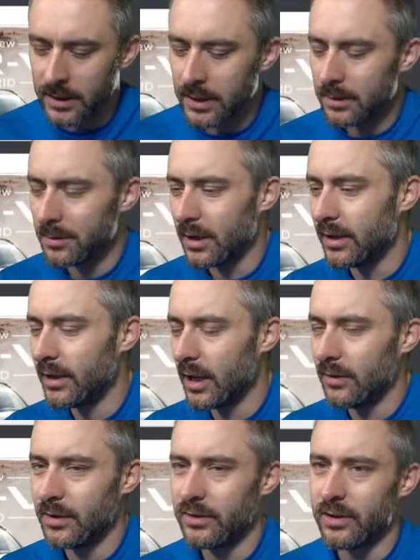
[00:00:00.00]
But none
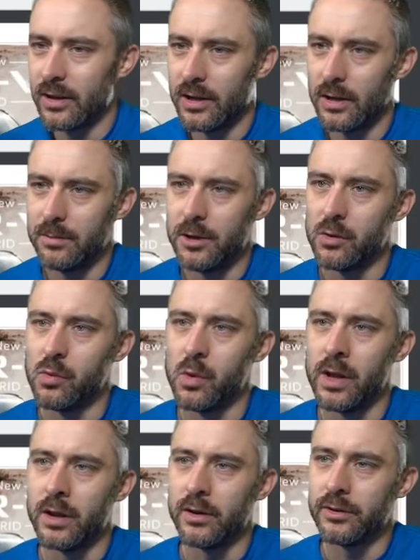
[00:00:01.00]
of it's going to help you
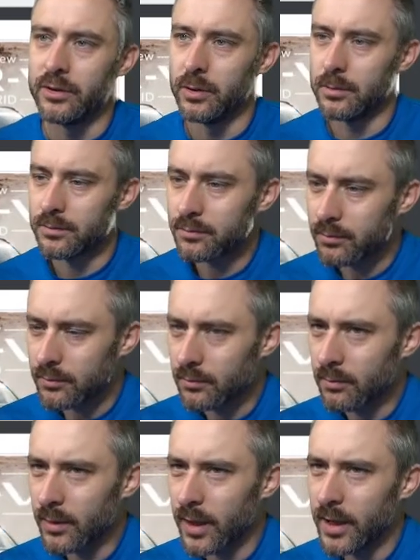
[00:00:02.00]
win. So
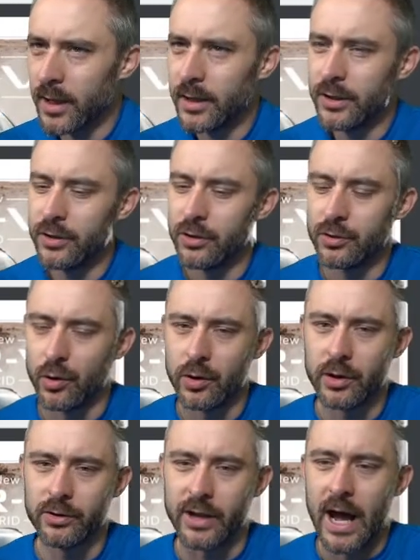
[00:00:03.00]
any
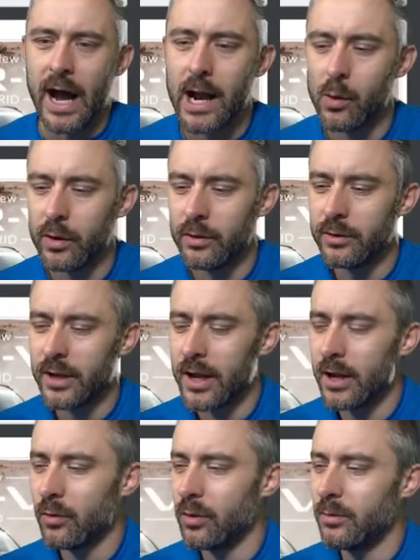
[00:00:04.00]
tutorials I would
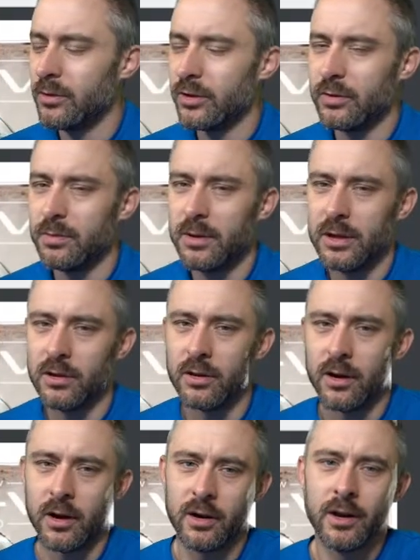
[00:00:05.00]
take would just be to
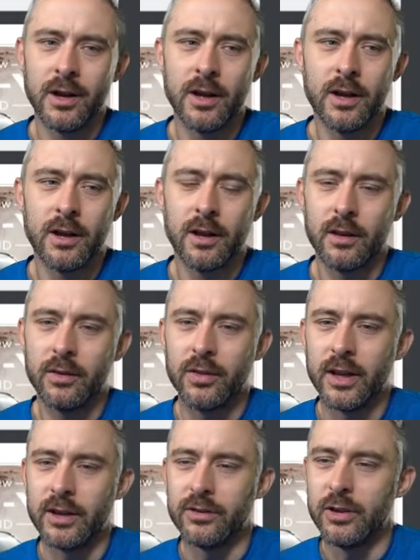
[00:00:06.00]
learn
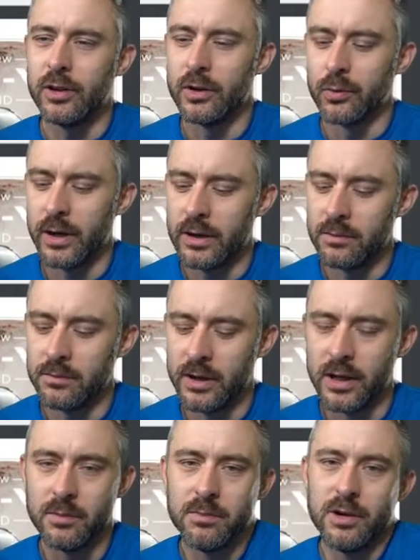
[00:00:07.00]
things that you can read
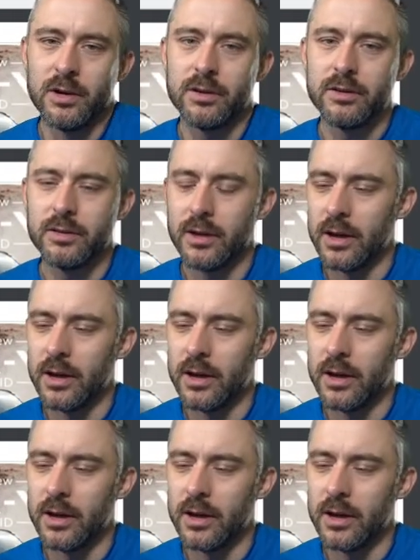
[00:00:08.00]
in books.